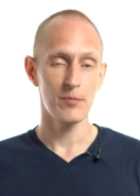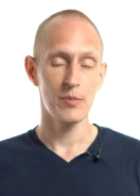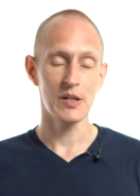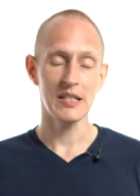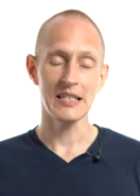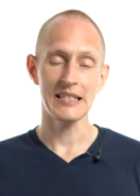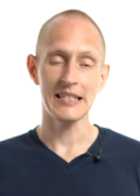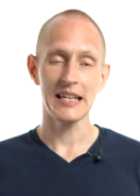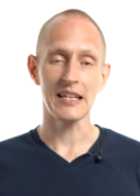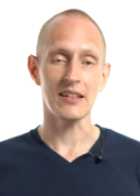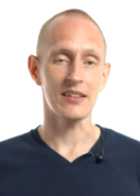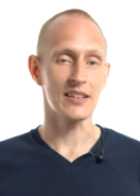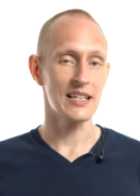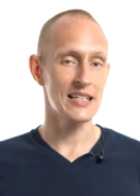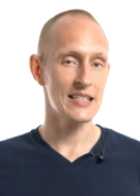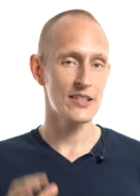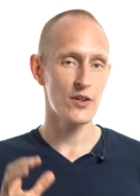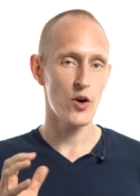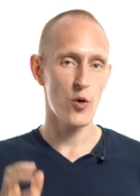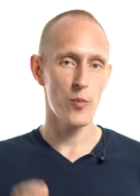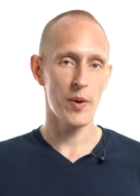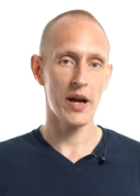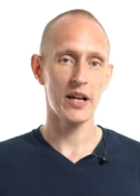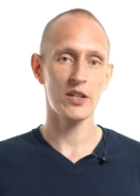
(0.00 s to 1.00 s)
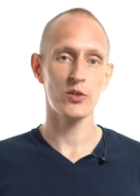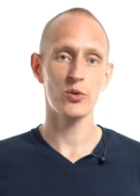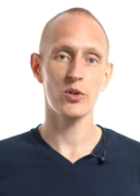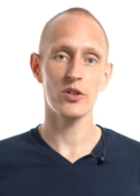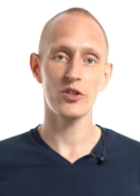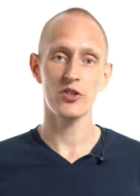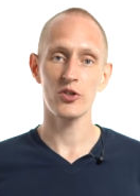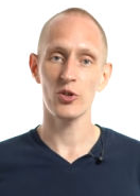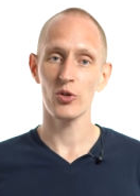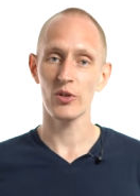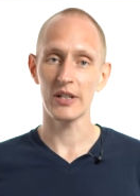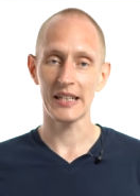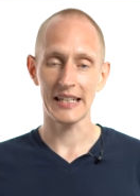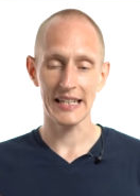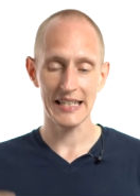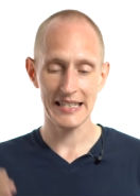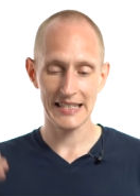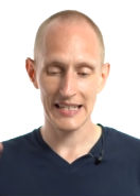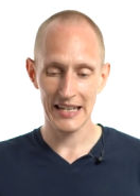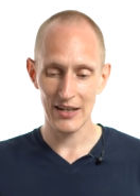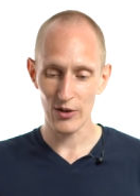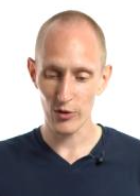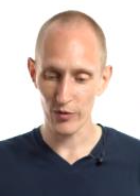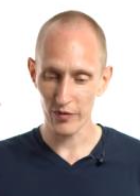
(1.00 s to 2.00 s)
But still, let's go back to our story. Let's
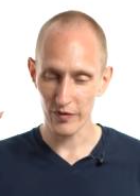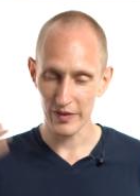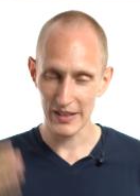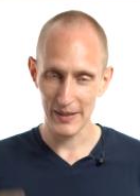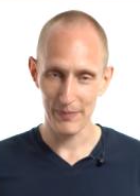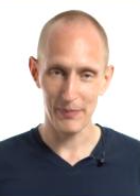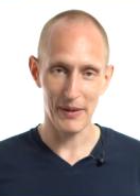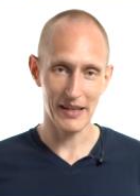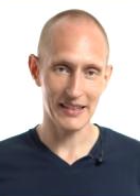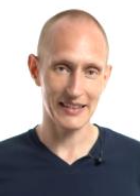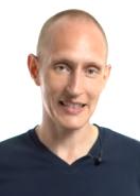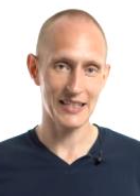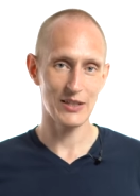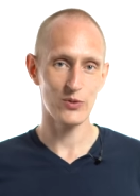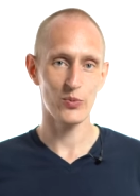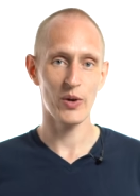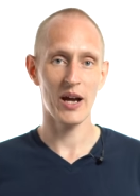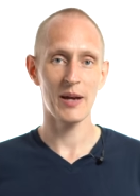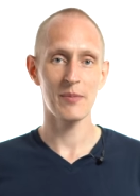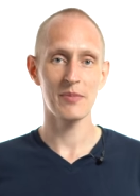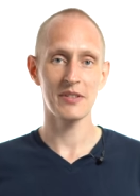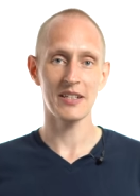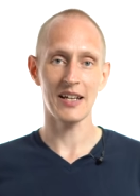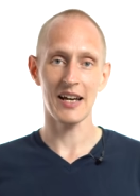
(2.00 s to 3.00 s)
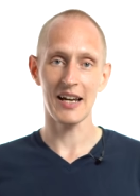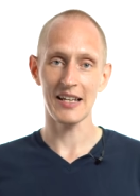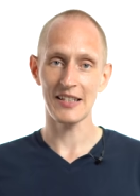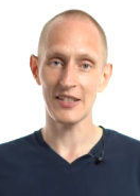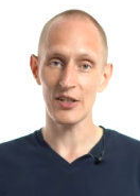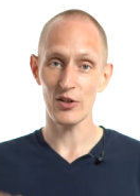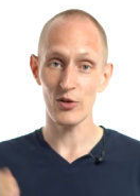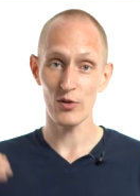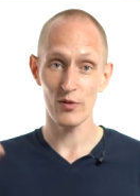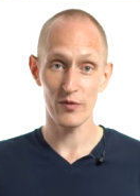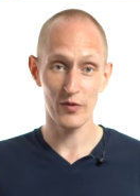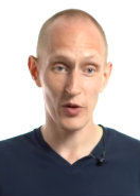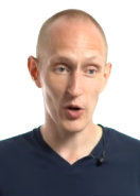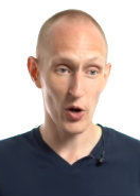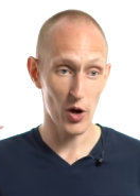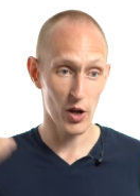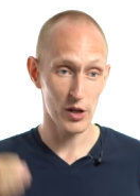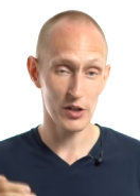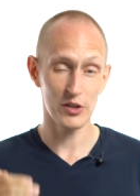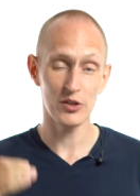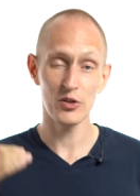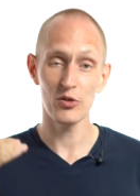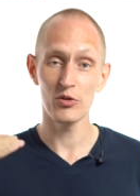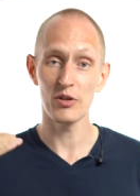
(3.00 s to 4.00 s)
say you're flipping these websites, you've
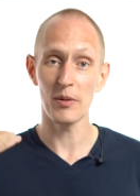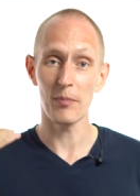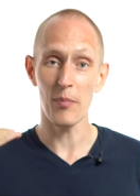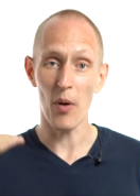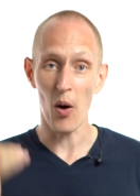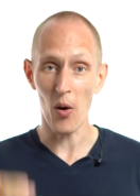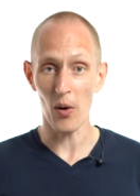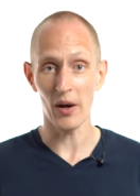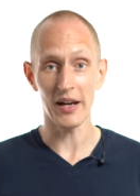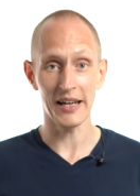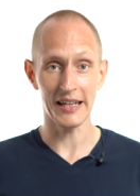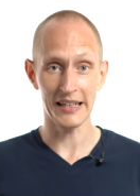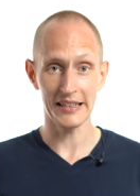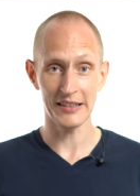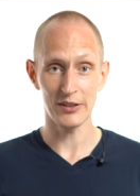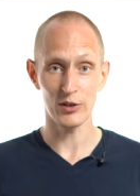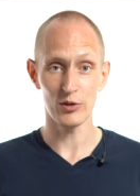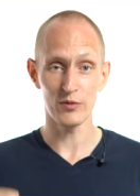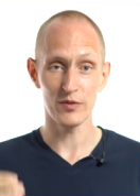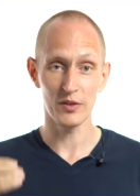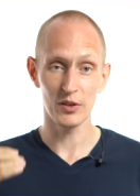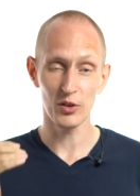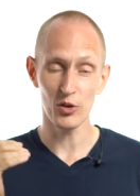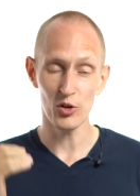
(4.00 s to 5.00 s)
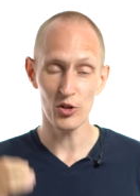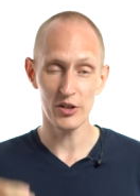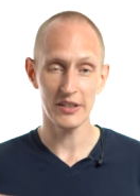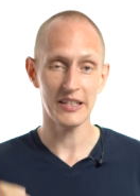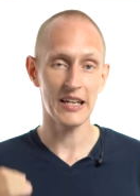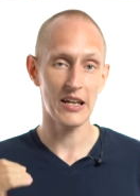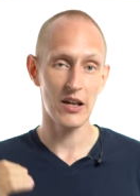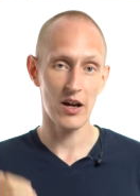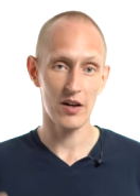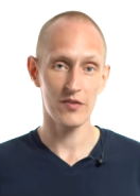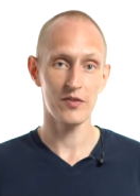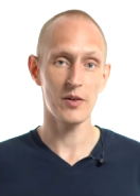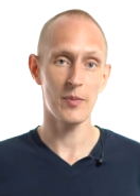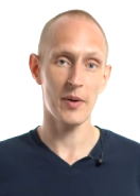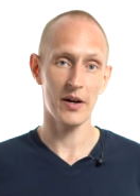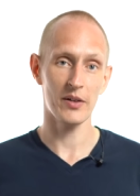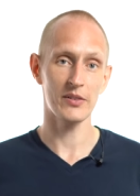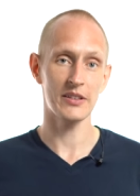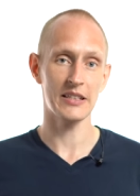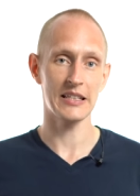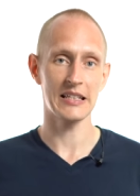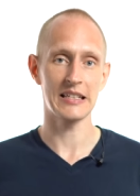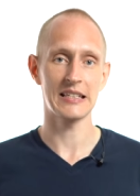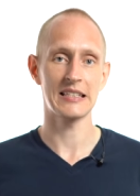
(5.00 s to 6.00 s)
gotten to the point, you've learned enough
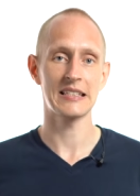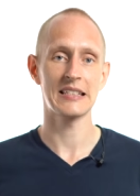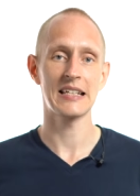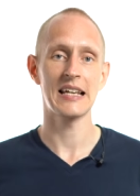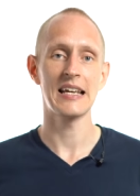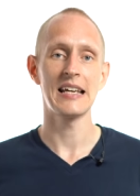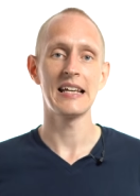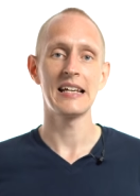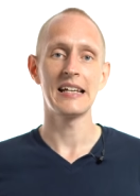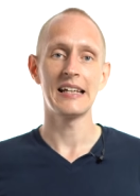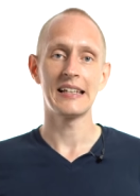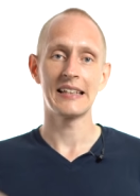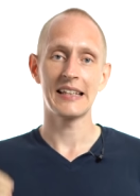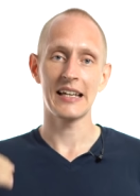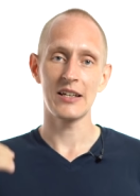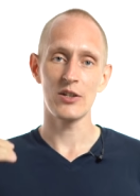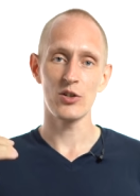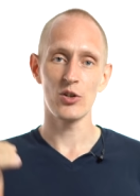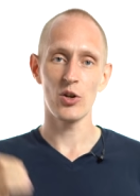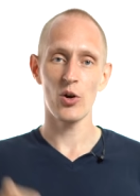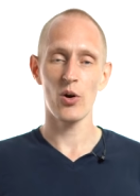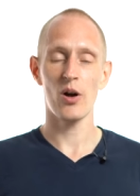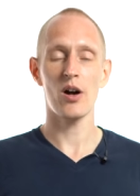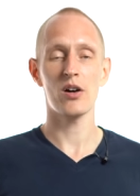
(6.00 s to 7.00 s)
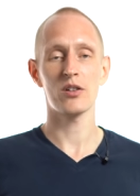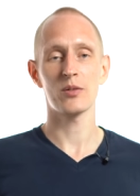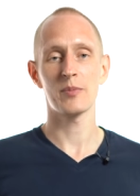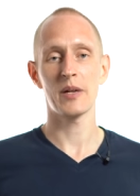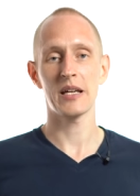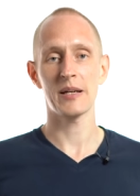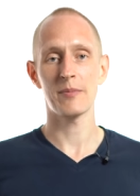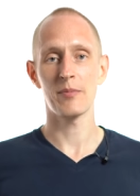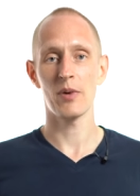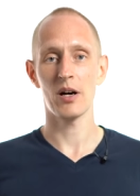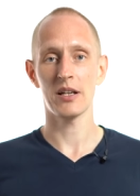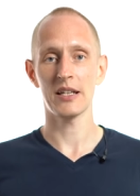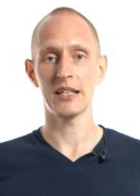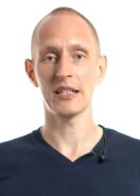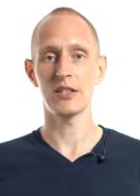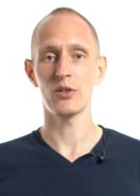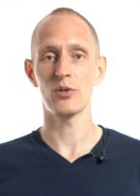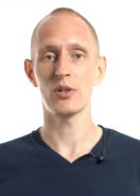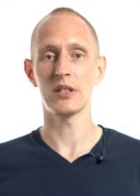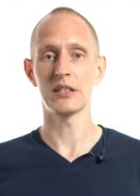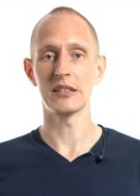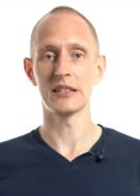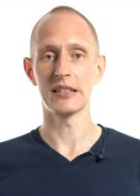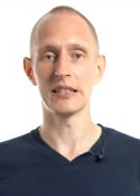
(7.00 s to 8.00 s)
about this that you know how to make money
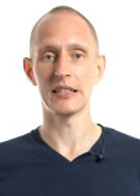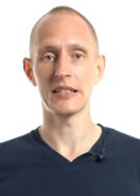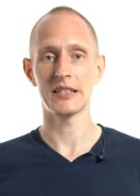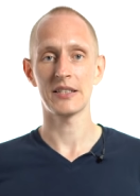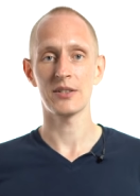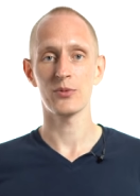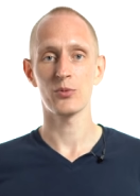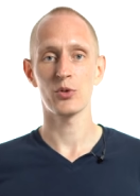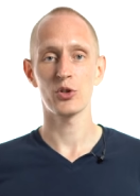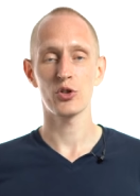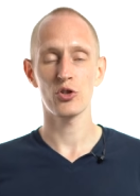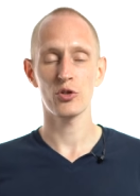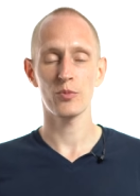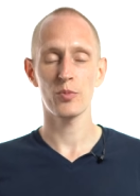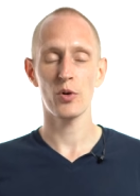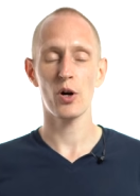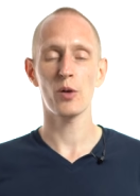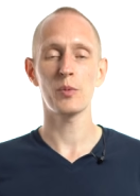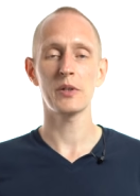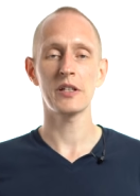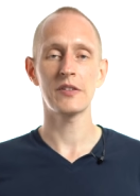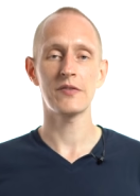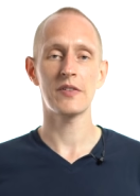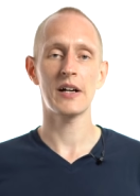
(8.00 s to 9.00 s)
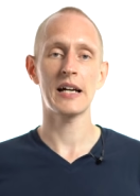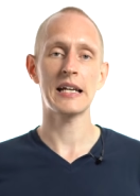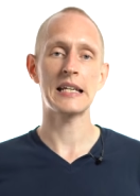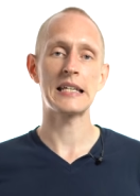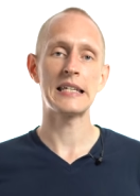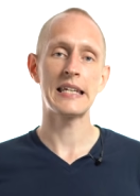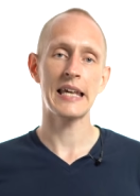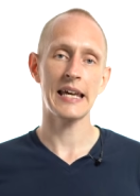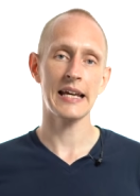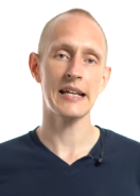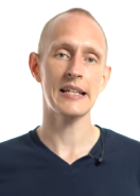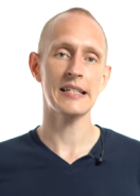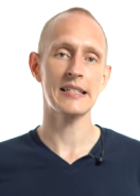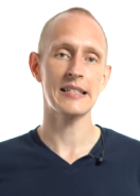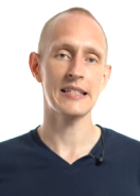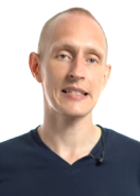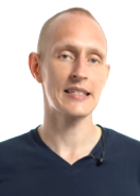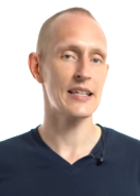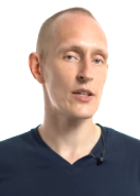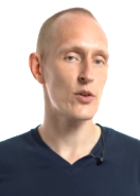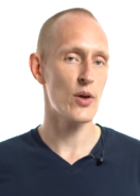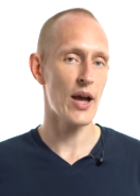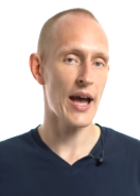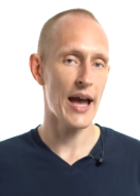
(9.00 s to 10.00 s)
doing this. What you'll probably find next is
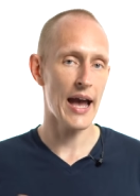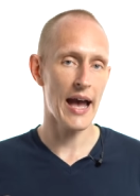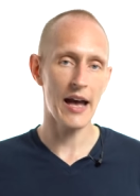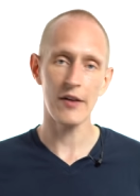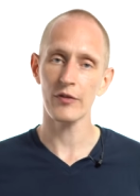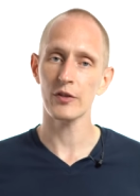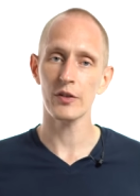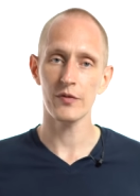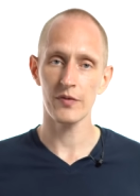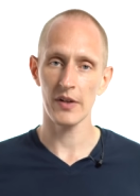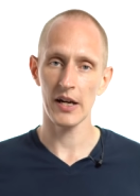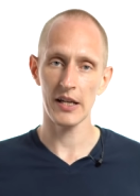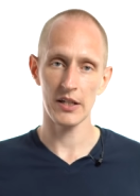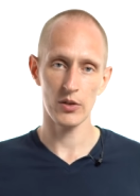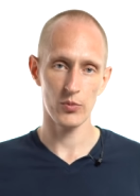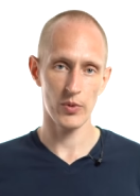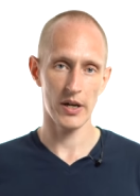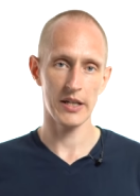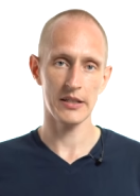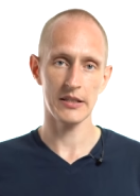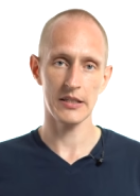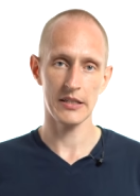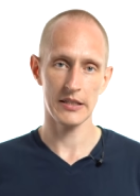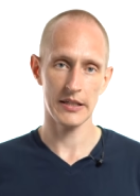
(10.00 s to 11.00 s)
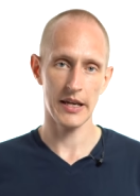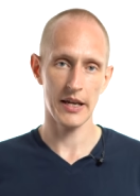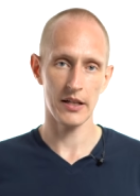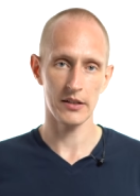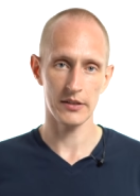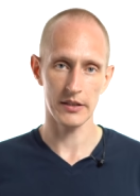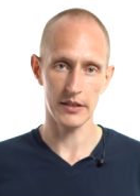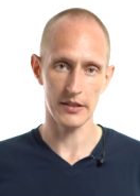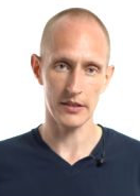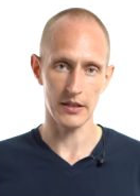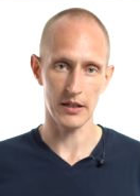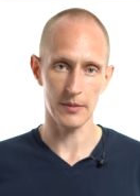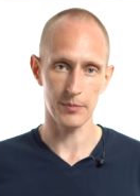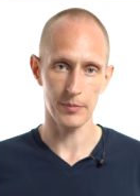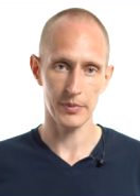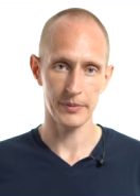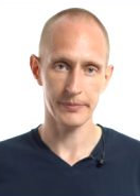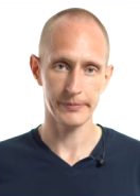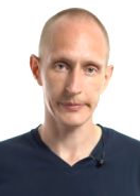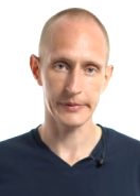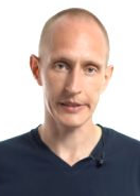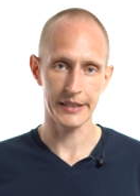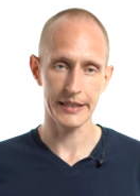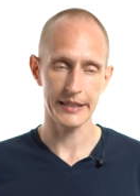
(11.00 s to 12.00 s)
that you have to find a way to scale this up.
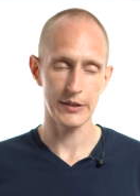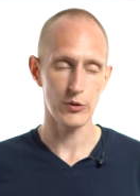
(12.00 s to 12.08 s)
Right?